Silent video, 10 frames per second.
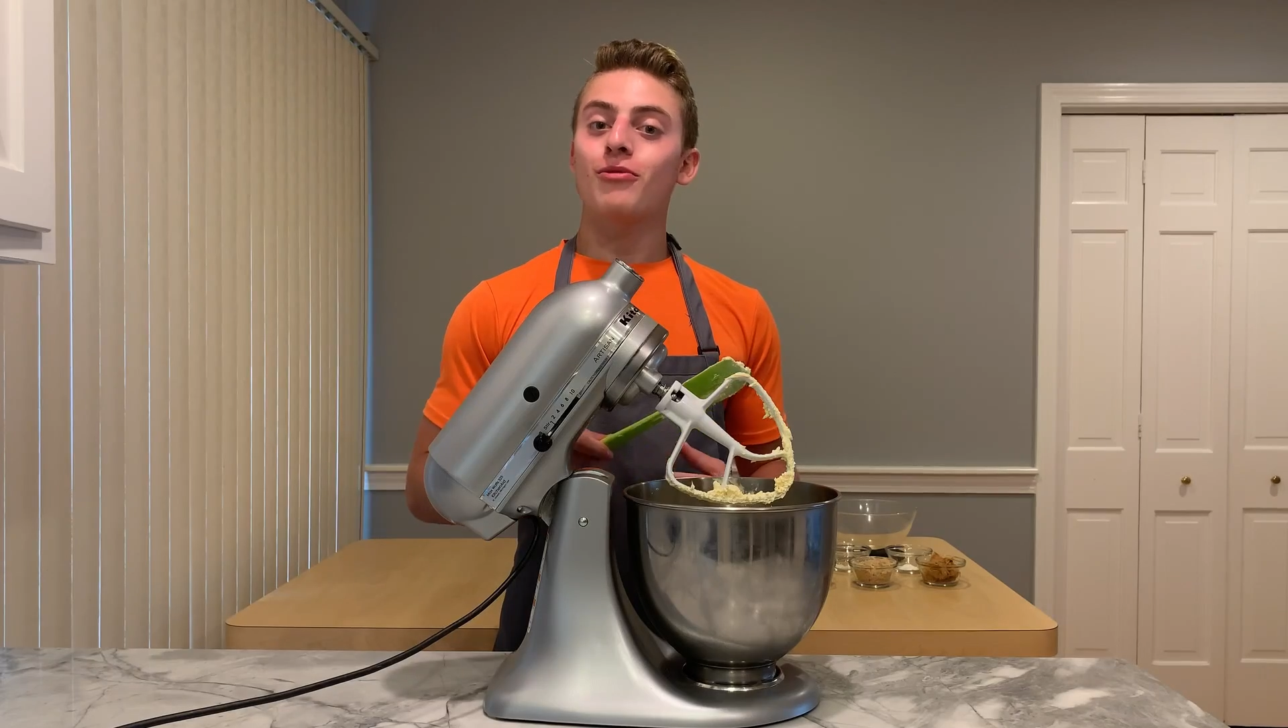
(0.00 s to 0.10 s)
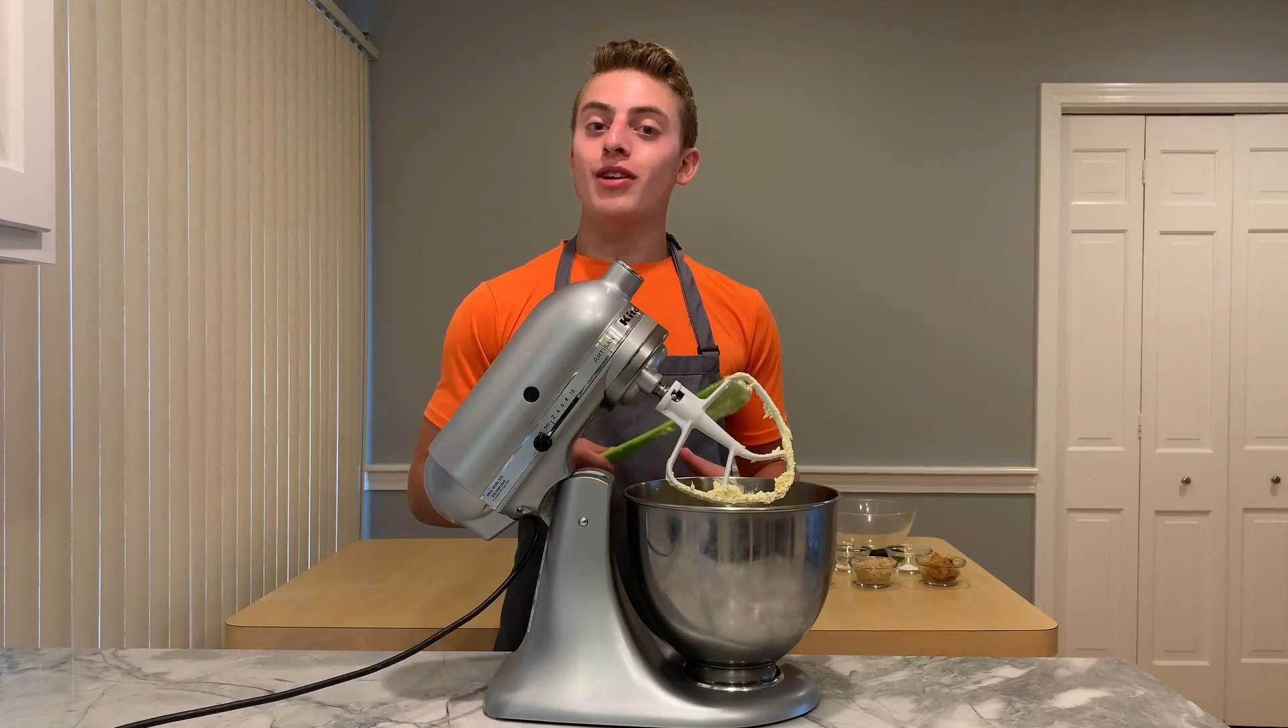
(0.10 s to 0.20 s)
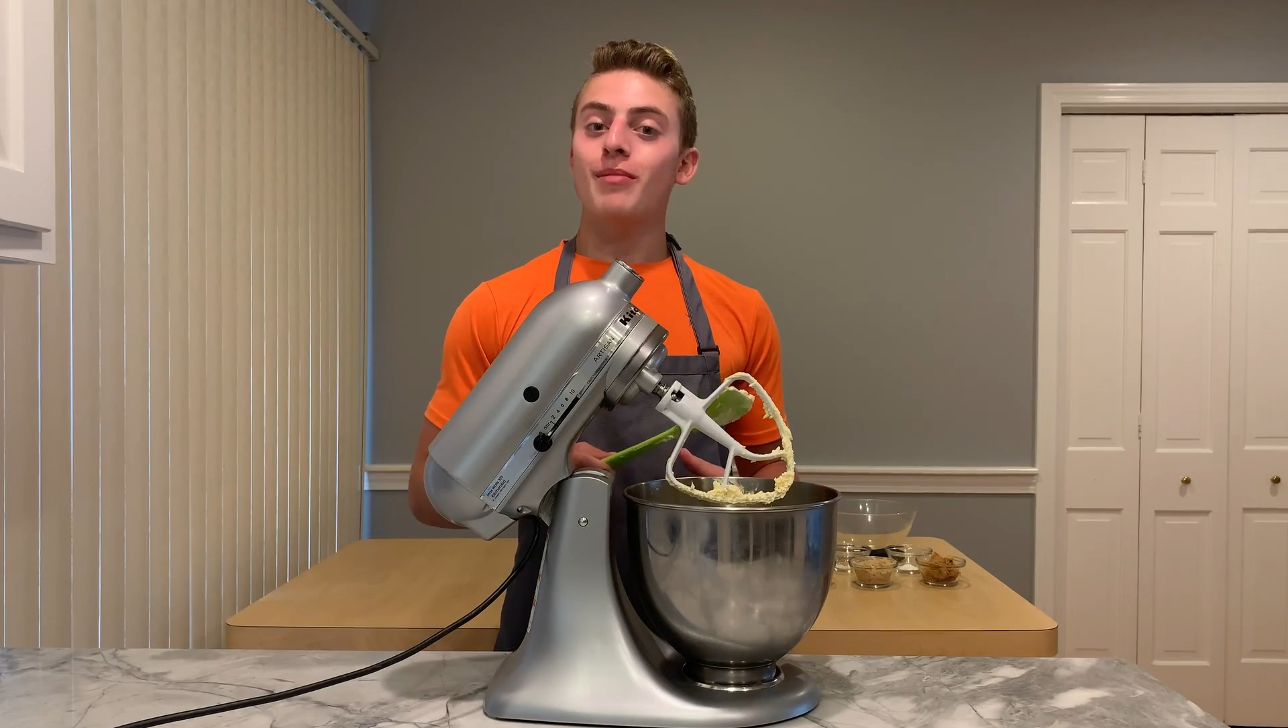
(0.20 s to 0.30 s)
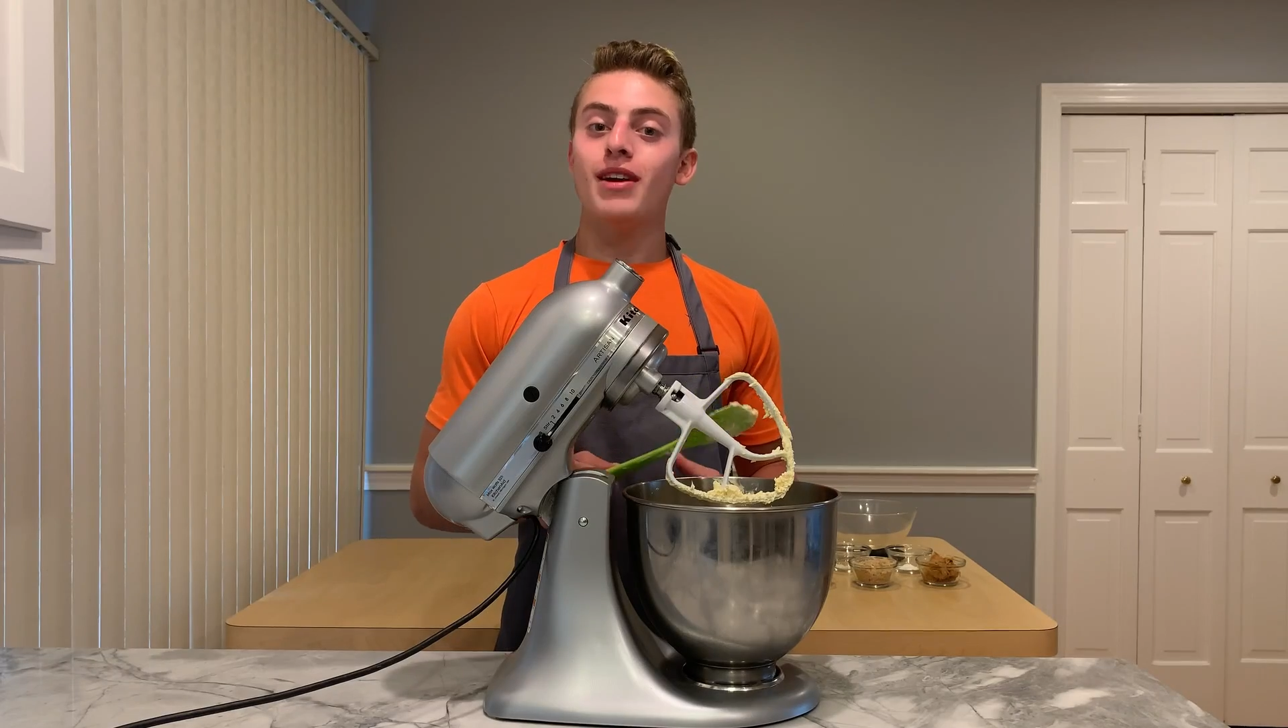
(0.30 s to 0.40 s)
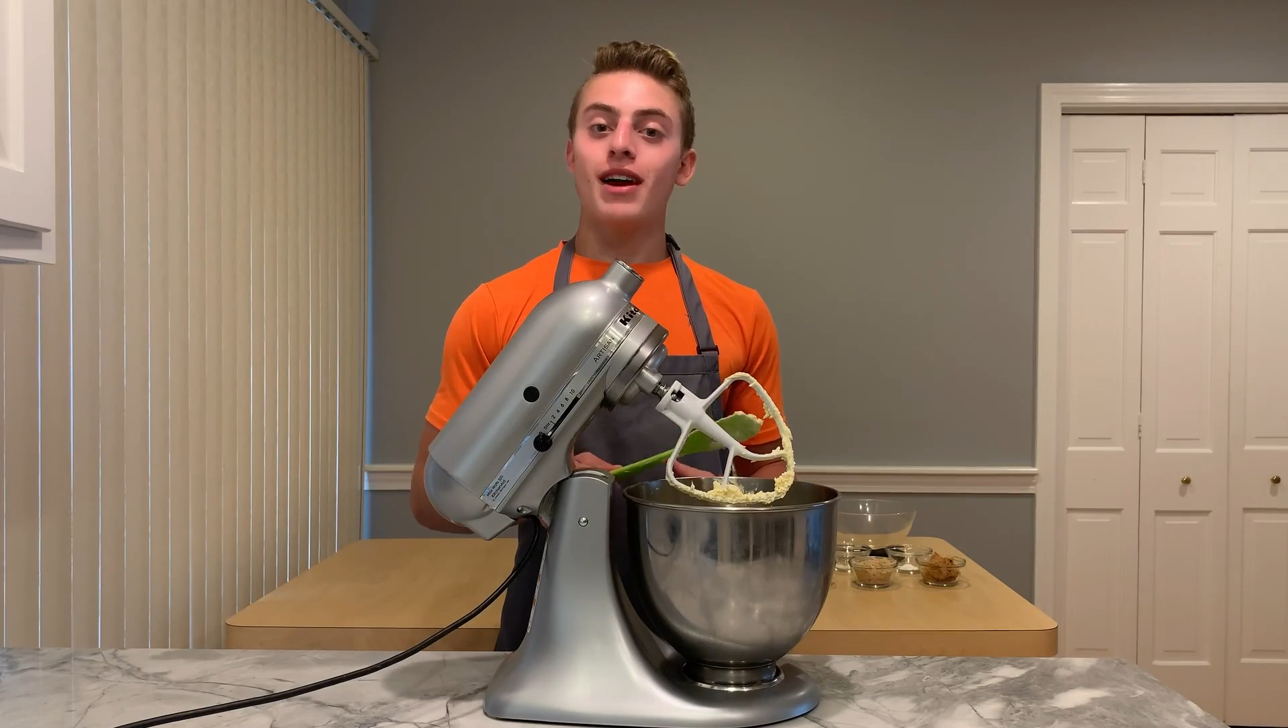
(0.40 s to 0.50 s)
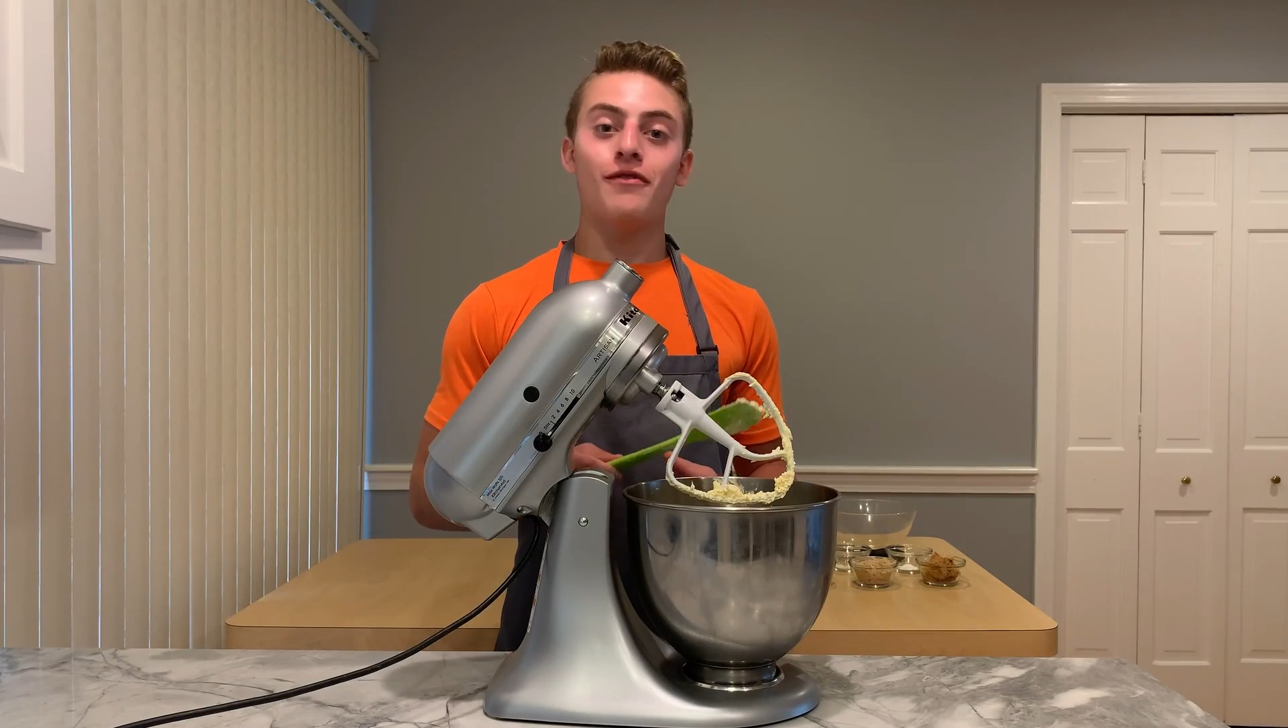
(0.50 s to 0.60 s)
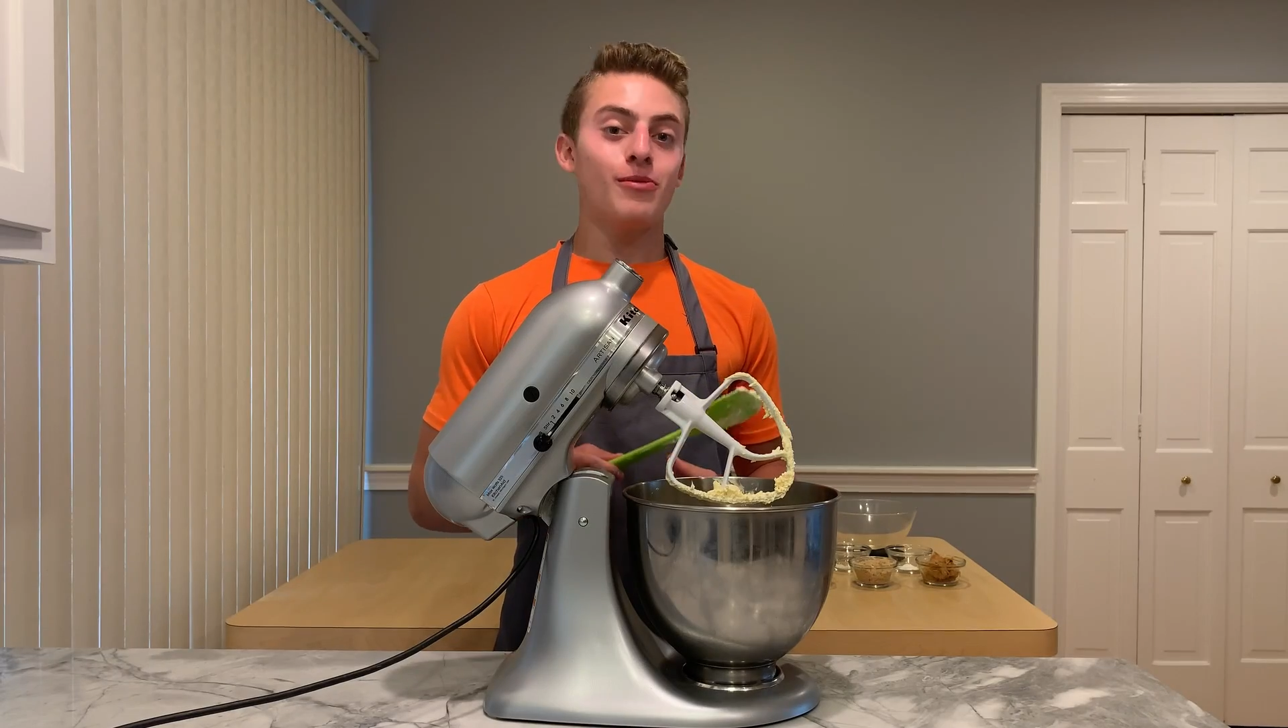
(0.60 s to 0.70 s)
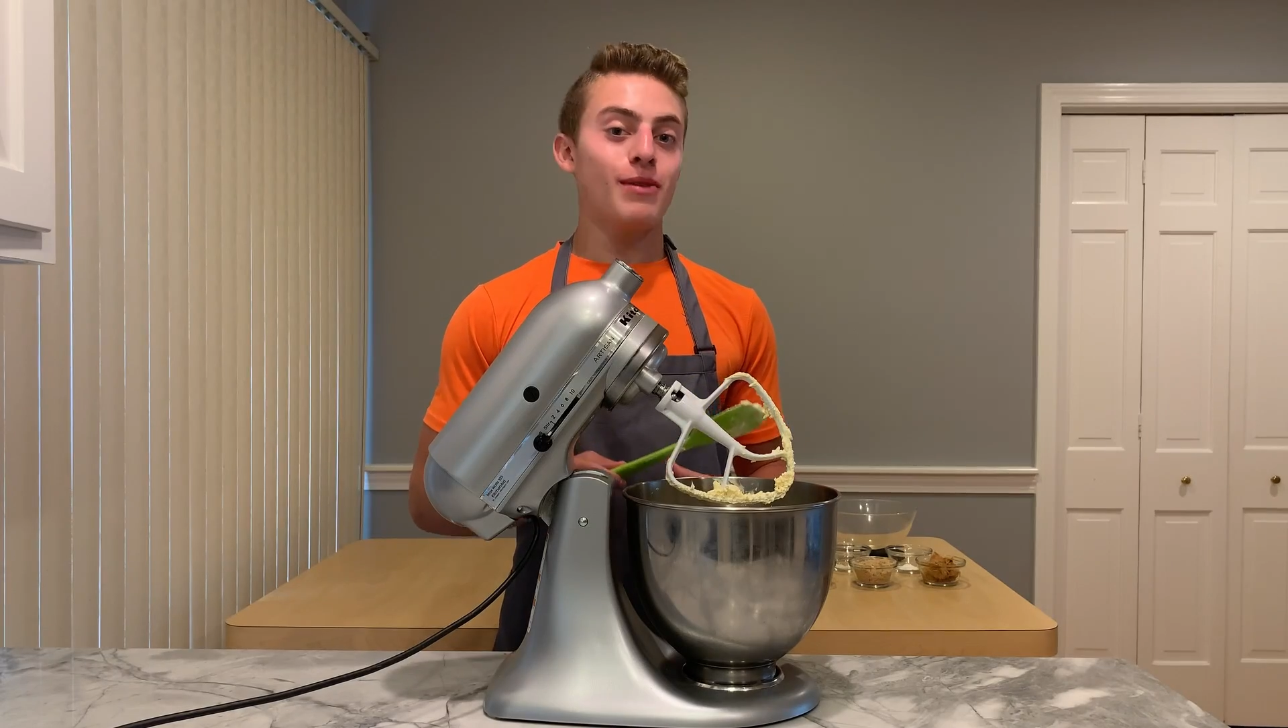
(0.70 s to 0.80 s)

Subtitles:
creamy after